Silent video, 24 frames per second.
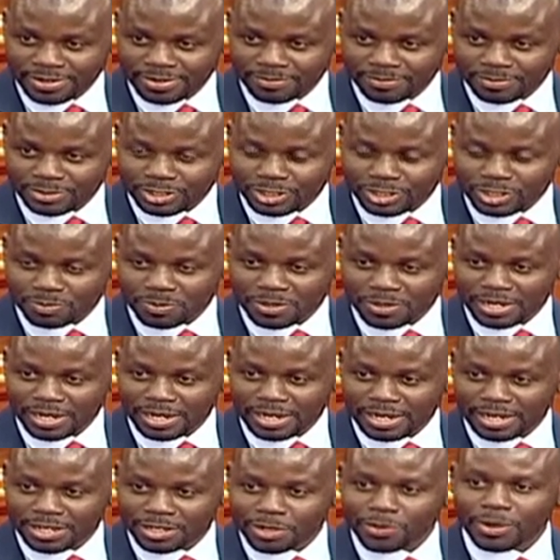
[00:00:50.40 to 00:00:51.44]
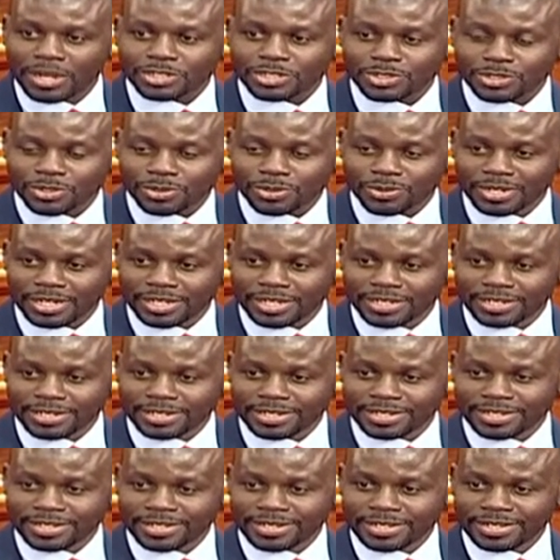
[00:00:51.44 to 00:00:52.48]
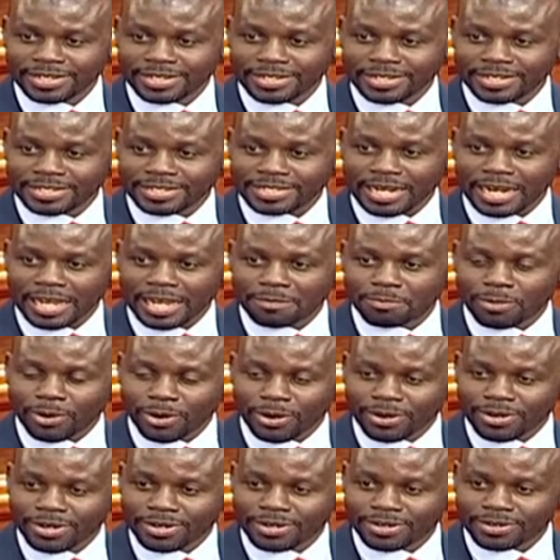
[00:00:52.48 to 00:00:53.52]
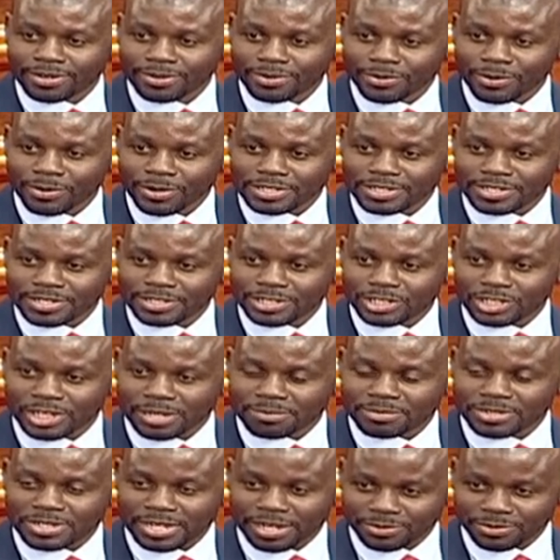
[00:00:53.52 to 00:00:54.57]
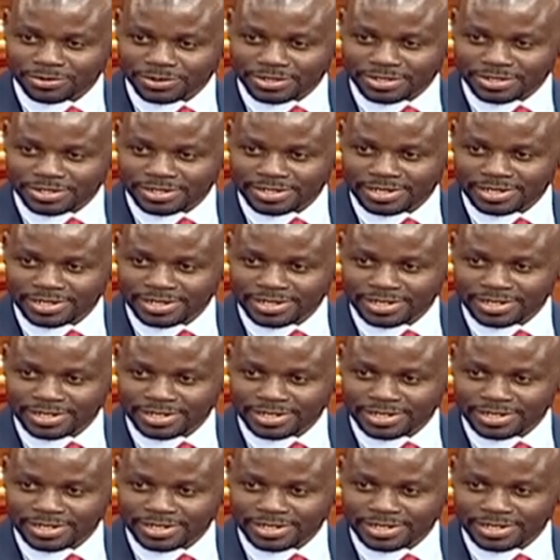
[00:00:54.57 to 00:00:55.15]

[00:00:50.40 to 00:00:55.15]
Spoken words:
Mr. Speaker, yours truly is a Libon who was in James House